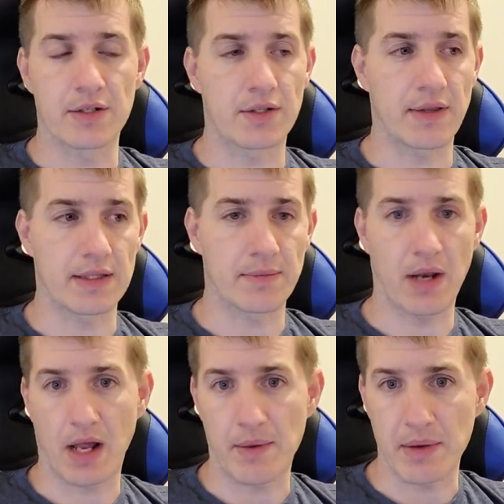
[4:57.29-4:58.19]
So that's something
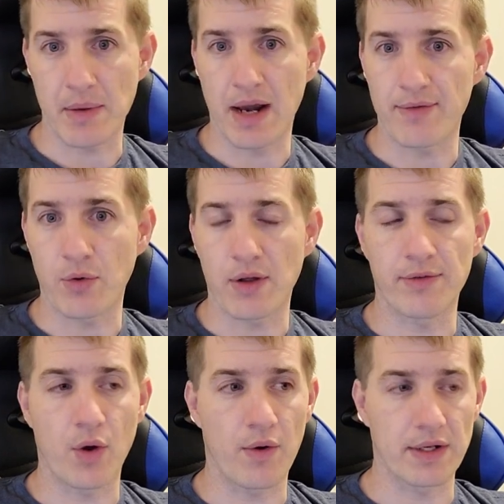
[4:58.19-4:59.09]
I got to be mindful
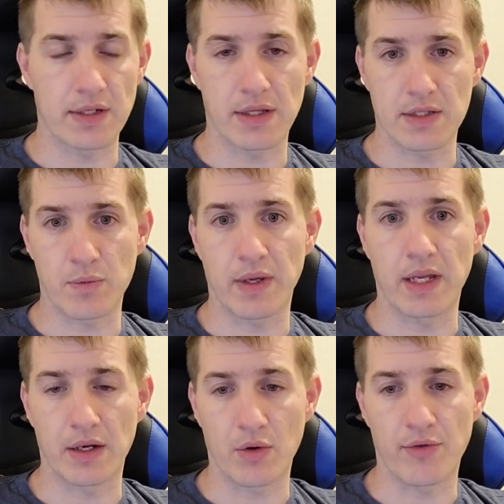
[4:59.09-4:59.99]
of going into this
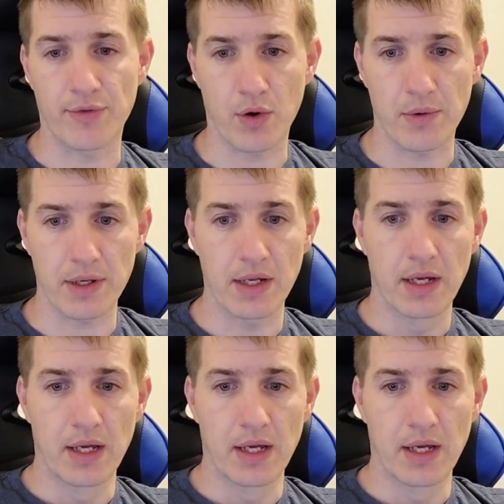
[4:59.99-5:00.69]
week and going forward.